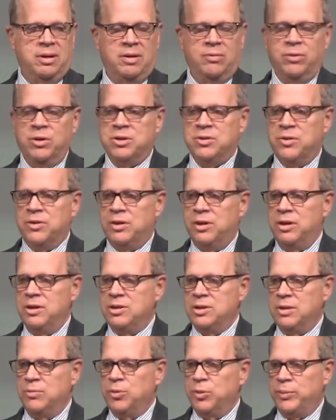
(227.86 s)
of which the
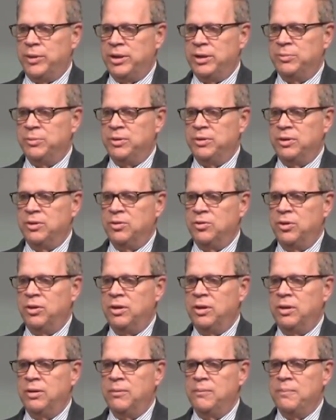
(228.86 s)
King James Bible is
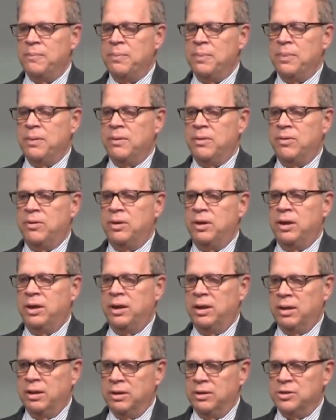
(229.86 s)
the
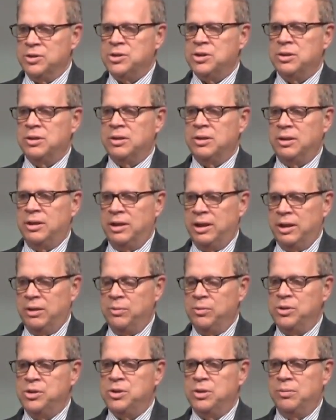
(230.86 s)
English
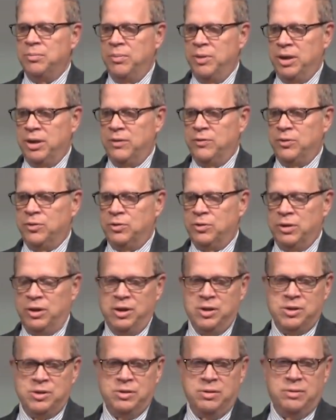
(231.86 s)
language
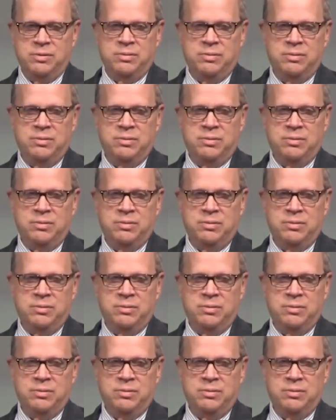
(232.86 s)
manifestation.